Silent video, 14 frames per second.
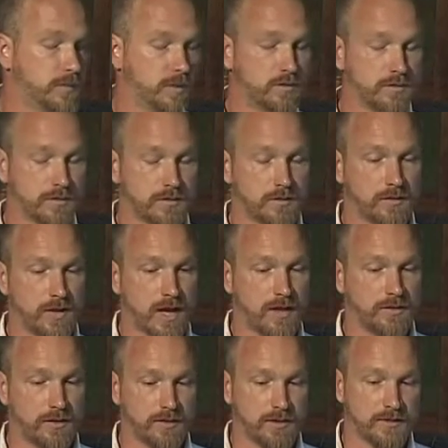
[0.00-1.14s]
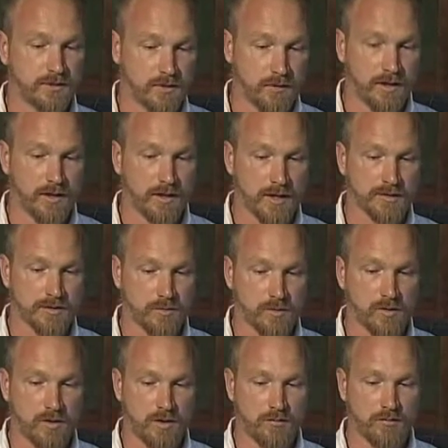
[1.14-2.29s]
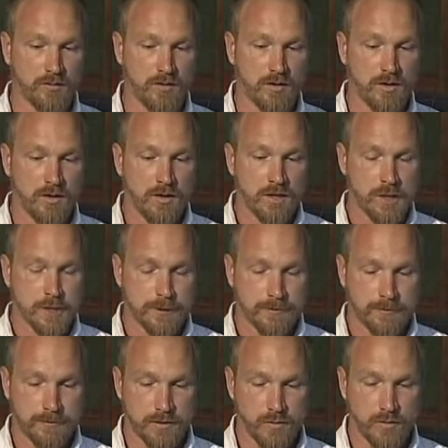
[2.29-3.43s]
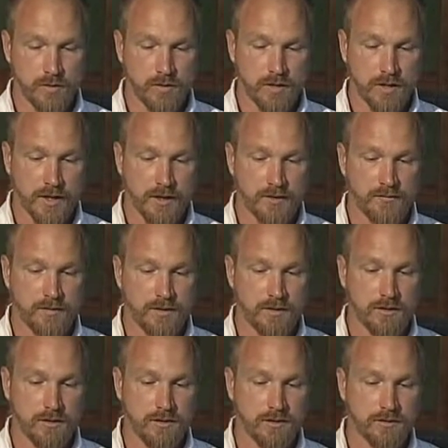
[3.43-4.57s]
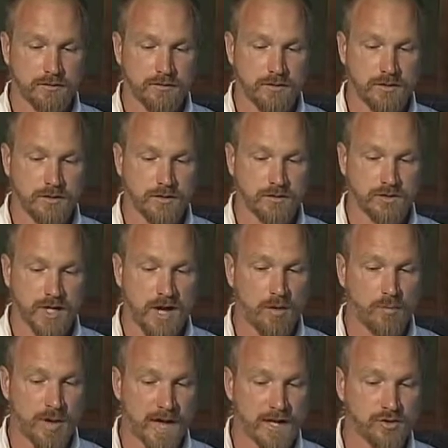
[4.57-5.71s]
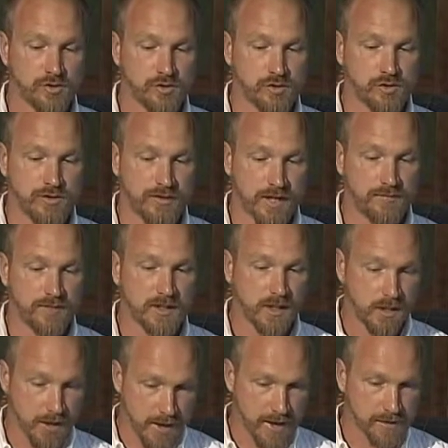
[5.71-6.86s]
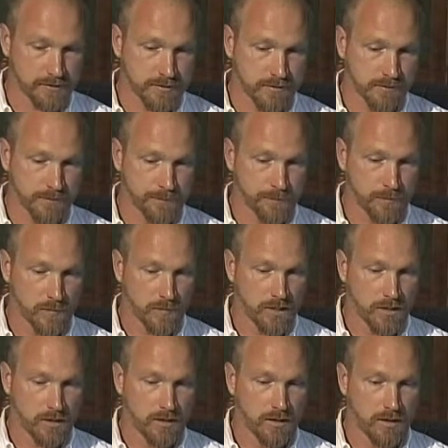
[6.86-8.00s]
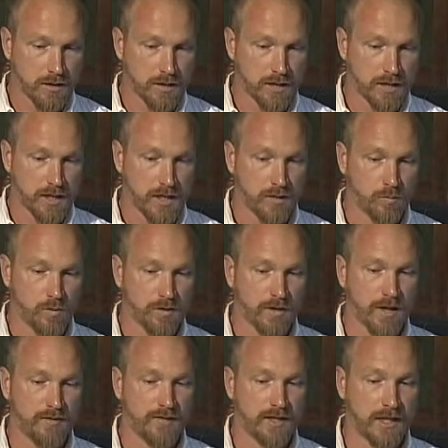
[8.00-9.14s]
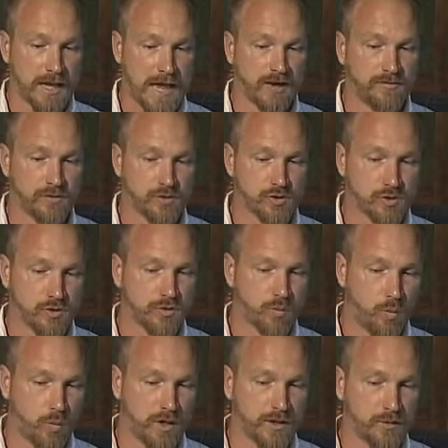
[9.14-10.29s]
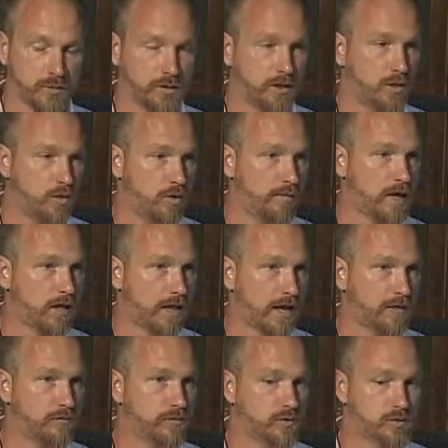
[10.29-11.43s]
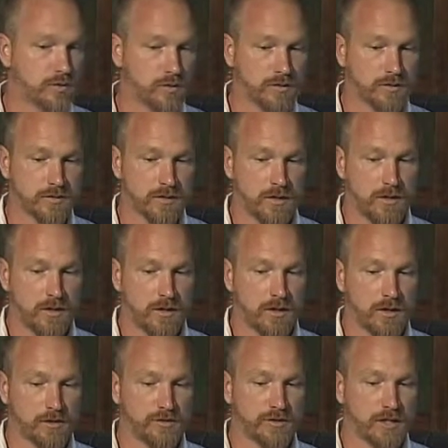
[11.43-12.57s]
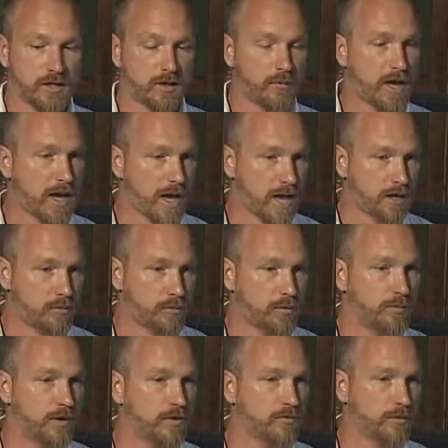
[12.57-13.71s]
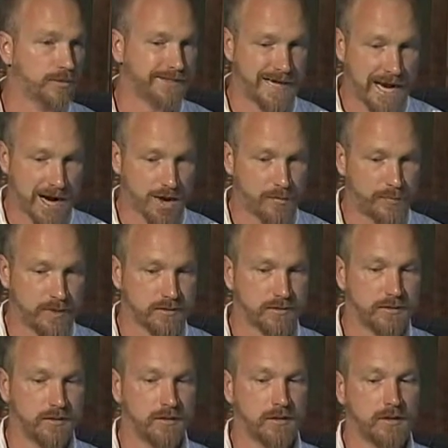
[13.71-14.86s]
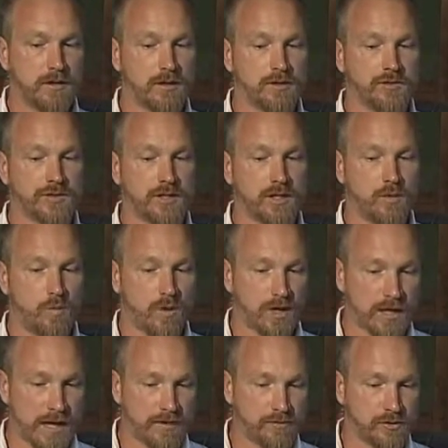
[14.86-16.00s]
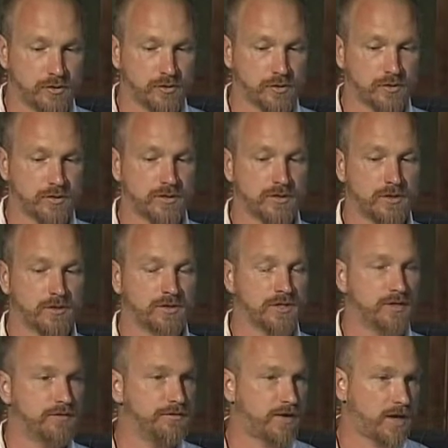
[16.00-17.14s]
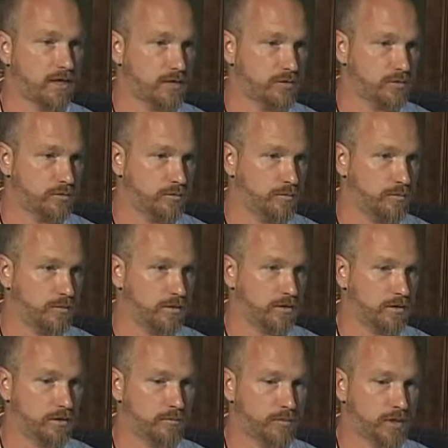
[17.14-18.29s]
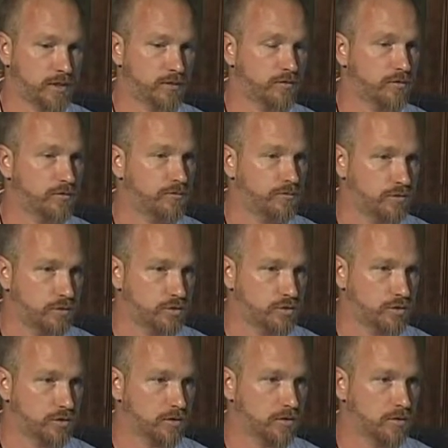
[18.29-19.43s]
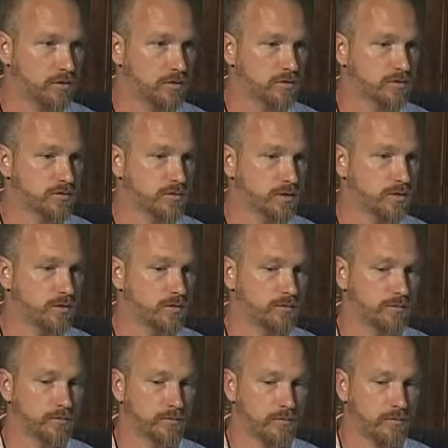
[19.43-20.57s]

you know, so I think that's a great class that we're going to offer. Then we're going to have the uh, child passenger safety class, and we're going to have a life insurance. What do you really know about life insurance? Understanding about how to prepare for retirement, understanding what life insurance, understanding financial uh, planning for the future. So